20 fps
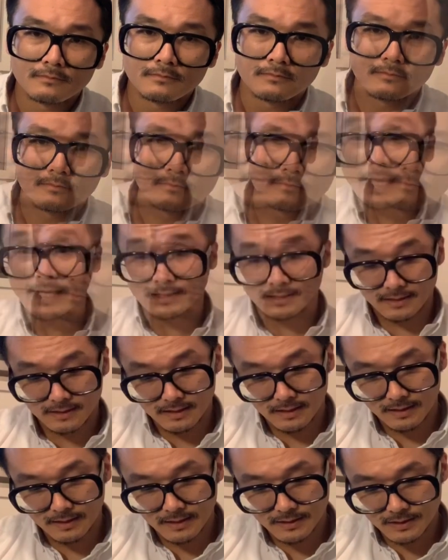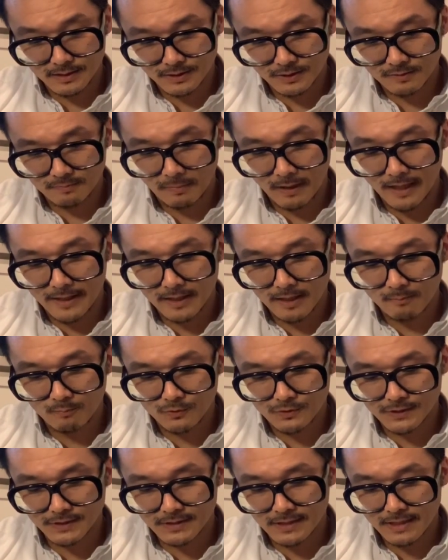Next, this is spine number
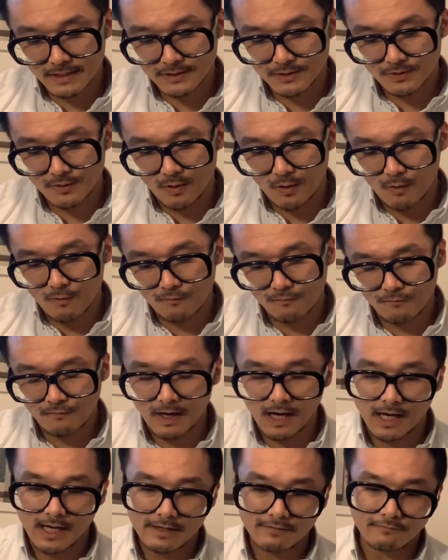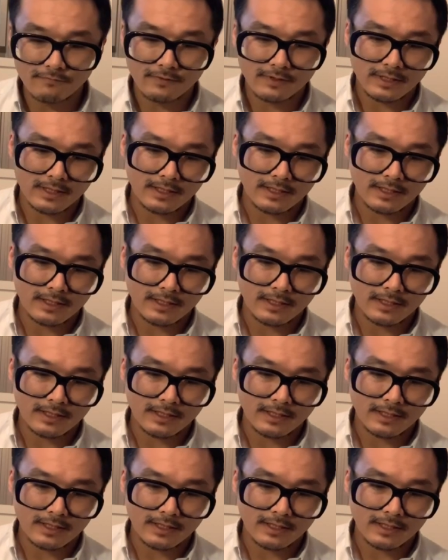605.